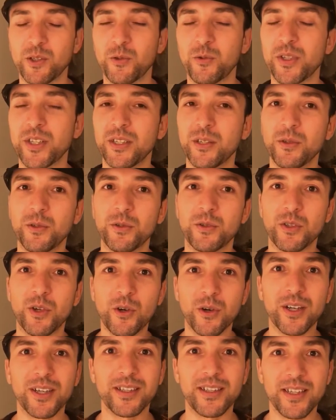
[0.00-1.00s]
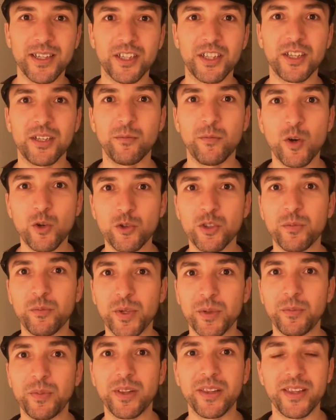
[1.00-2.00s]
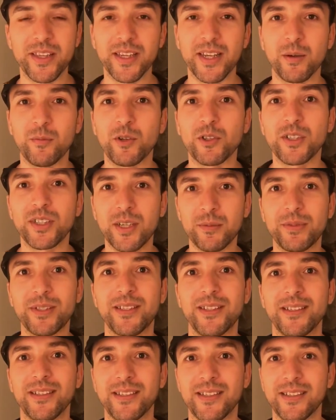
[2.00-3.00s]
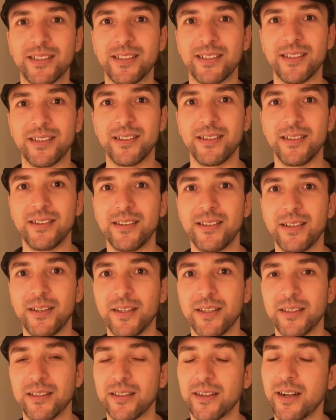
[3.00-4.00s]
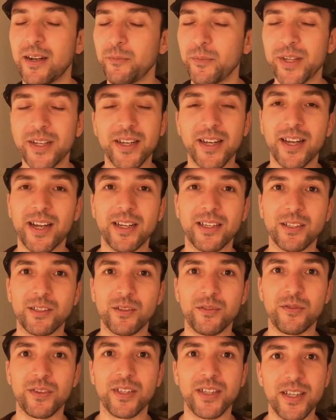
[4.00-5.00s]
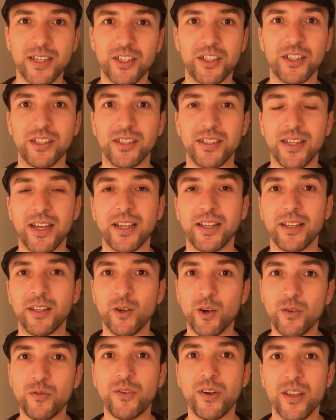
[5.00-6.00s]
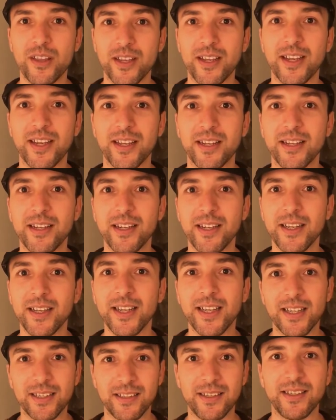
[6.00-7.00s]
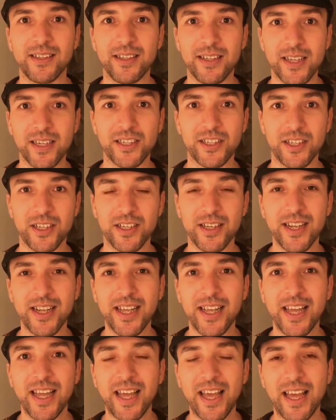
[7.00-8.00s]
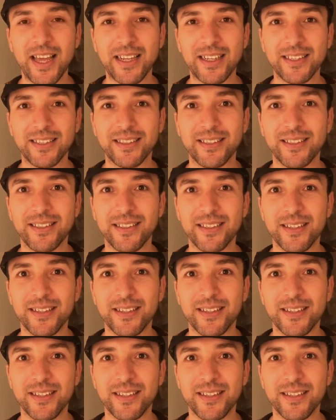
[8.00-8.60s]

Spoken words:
when you talk addiction, most people think about substances. There are many kinds of addictions, and overthinking is an addiction. And